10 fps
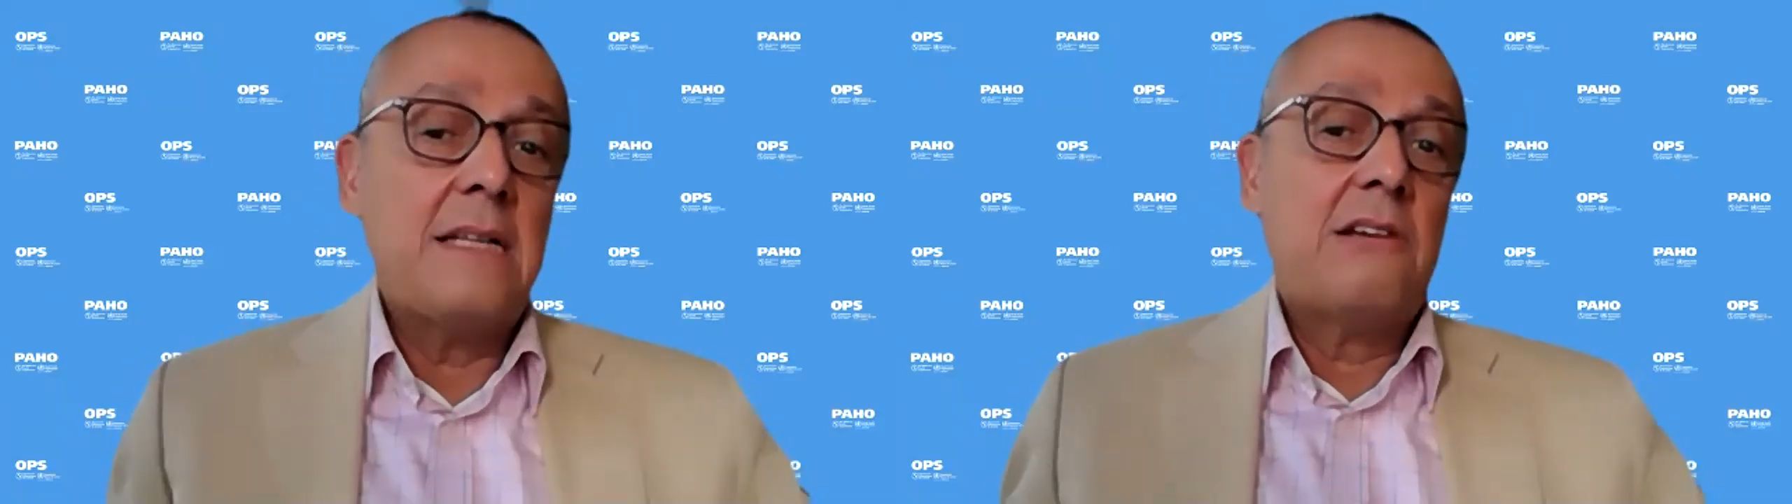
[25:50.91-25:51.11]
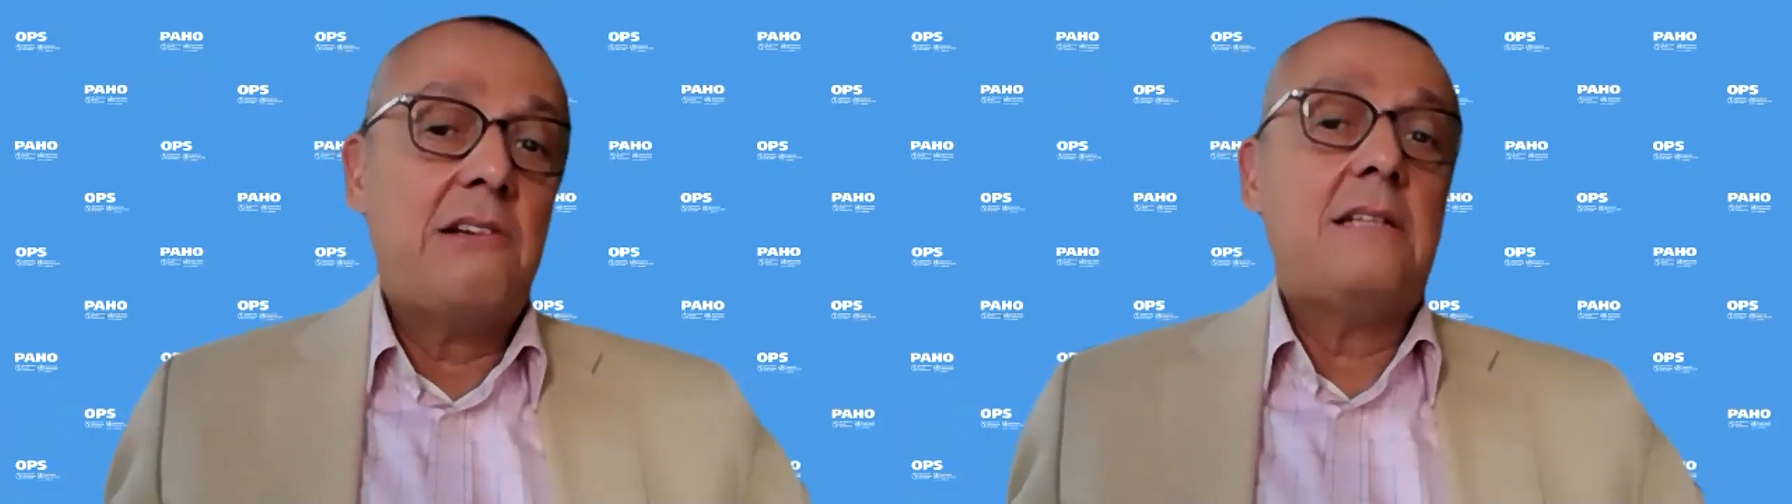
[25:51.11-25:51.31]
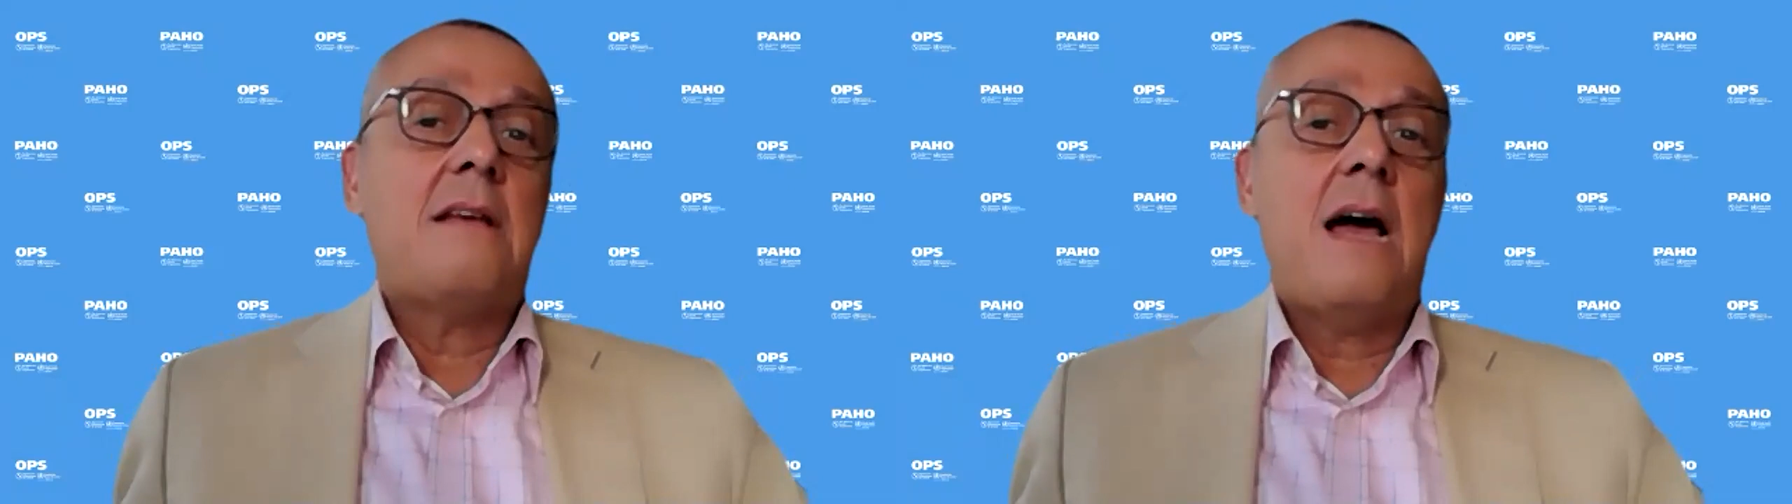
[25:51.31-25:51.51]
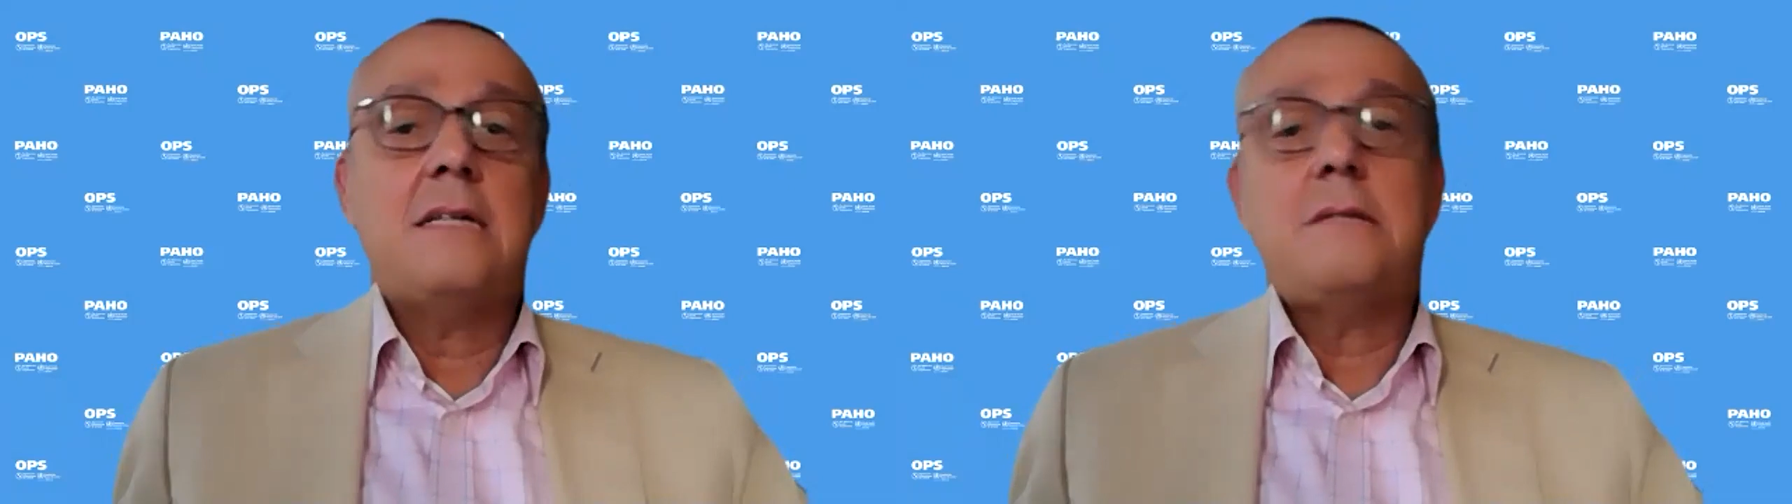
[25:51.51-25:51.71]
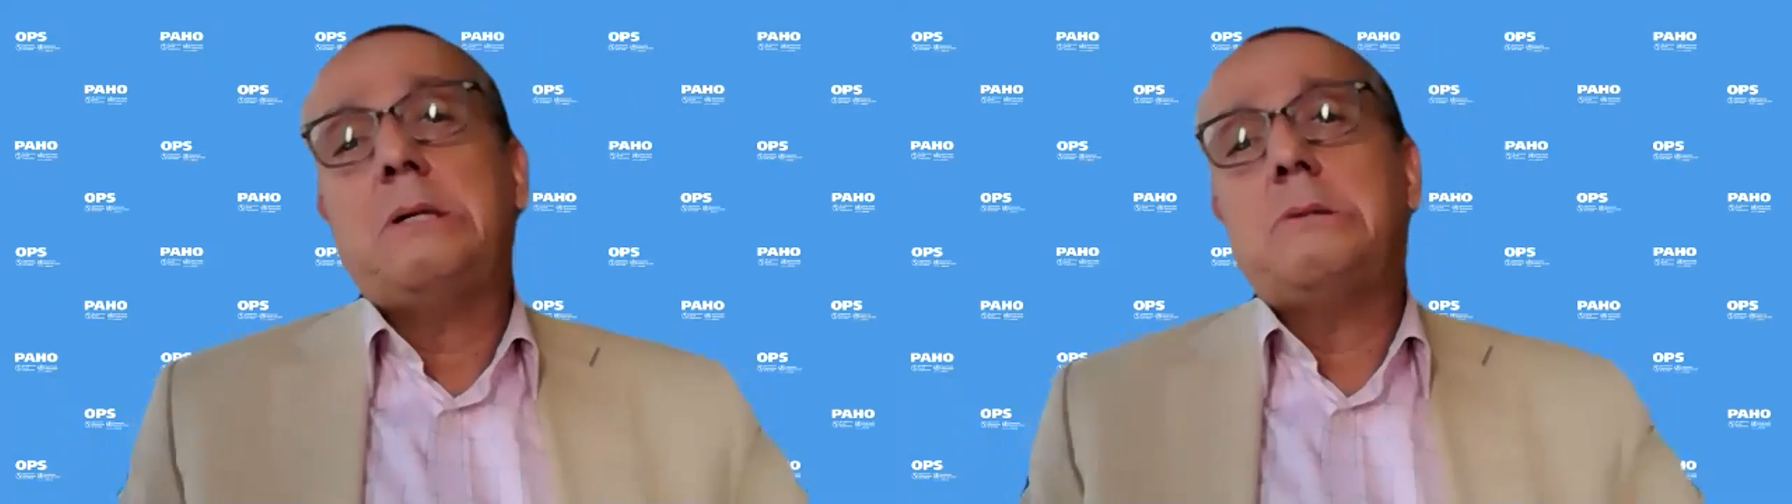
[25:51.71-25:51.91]
criticize
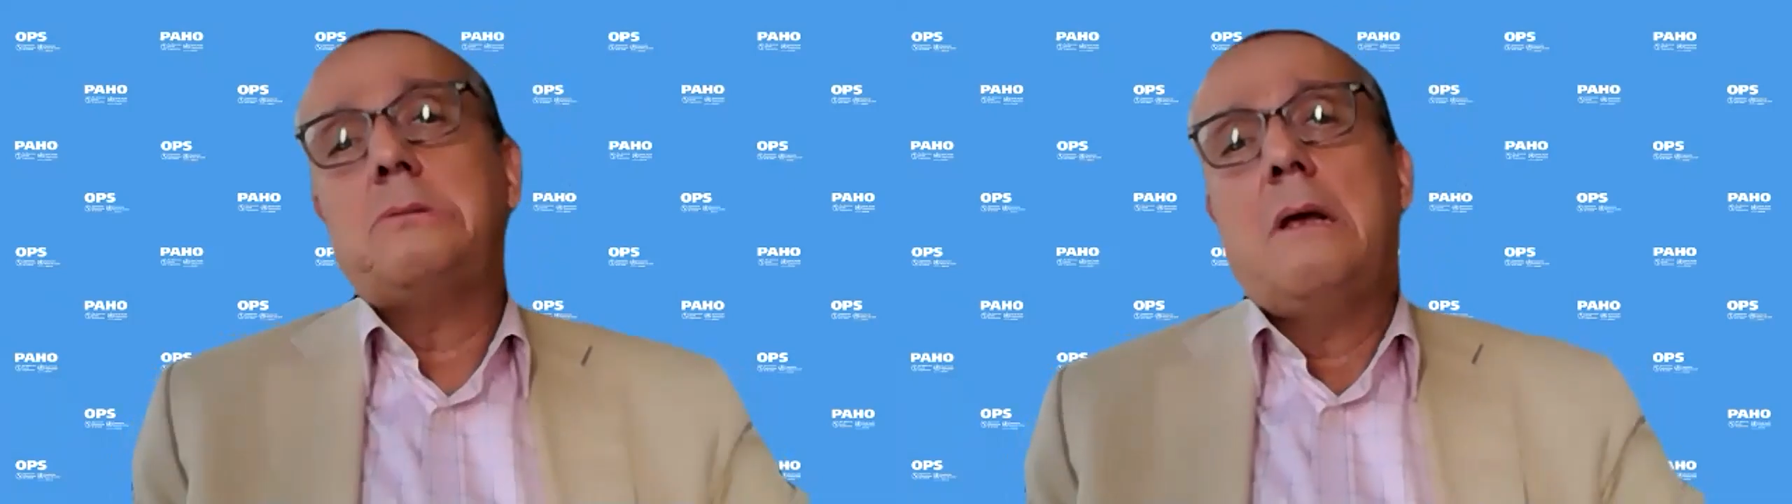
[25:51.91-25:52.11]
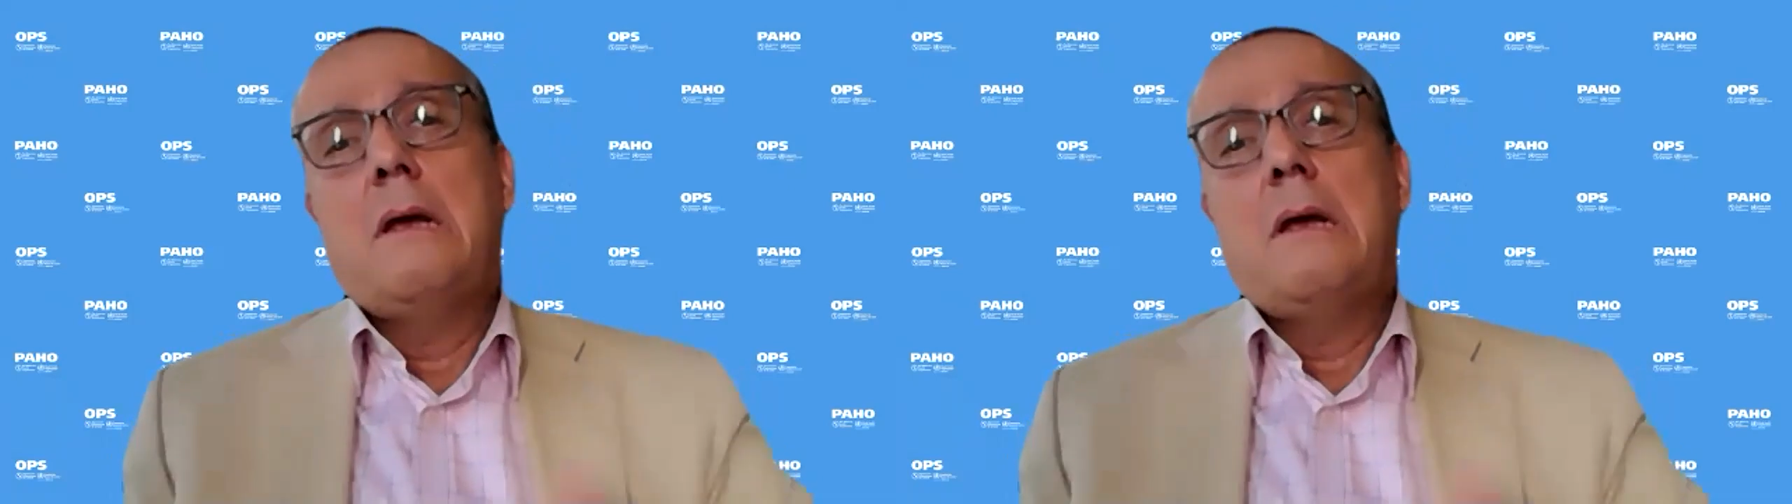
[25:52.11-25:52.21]
because,